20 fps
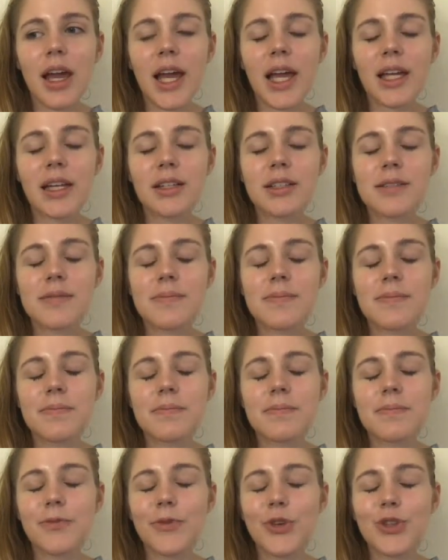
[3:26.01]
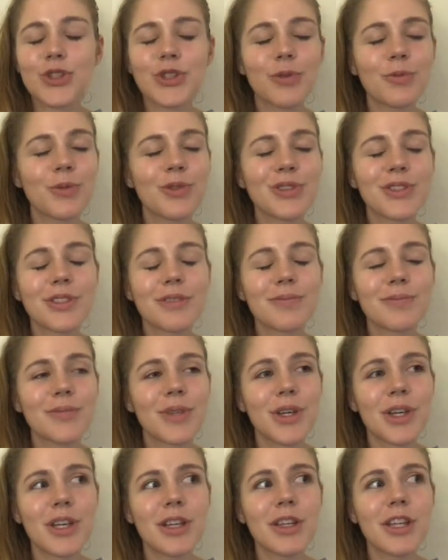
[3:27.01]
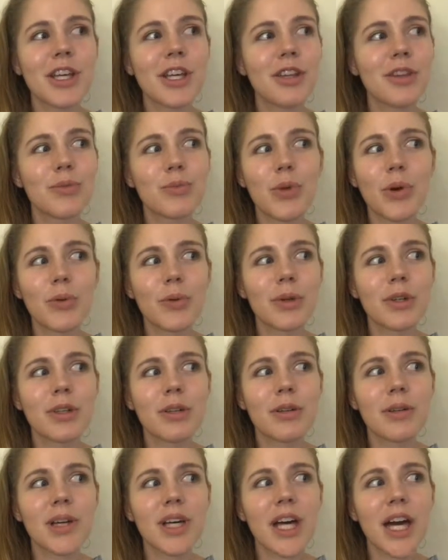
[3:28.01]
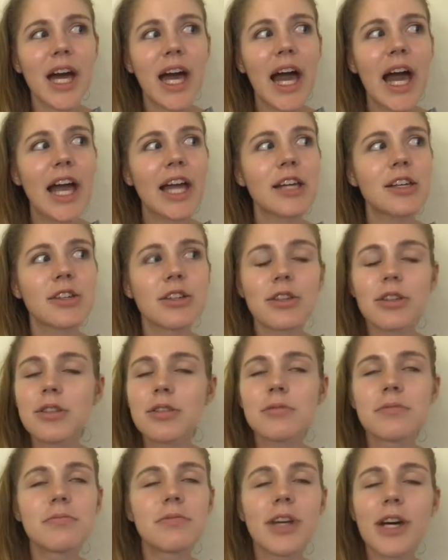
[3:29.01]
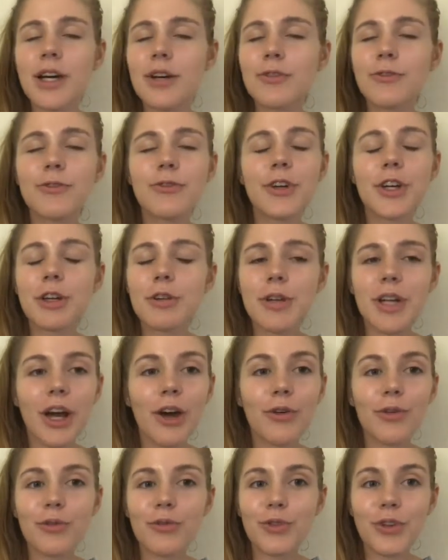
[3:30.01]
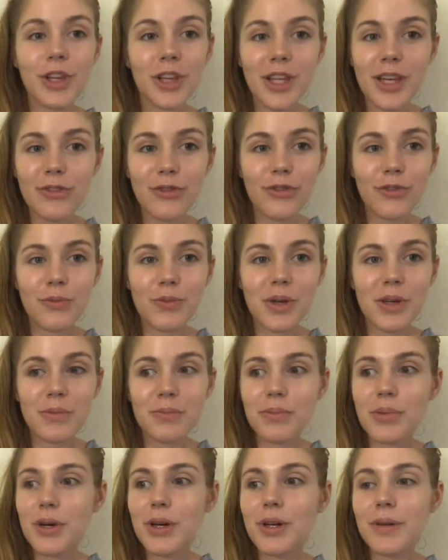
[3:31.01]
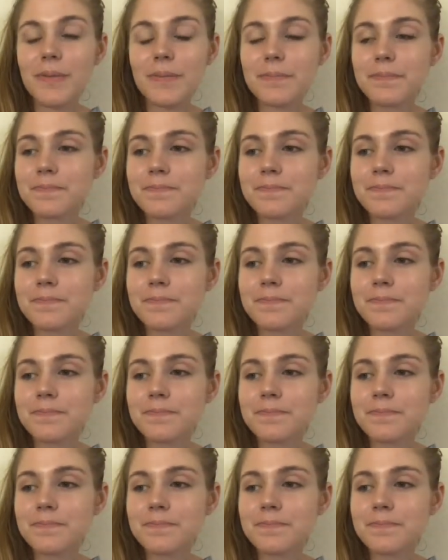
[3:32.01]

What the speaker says: And for some reason, in the heat of the moment, I could not figure it out for the life of me, but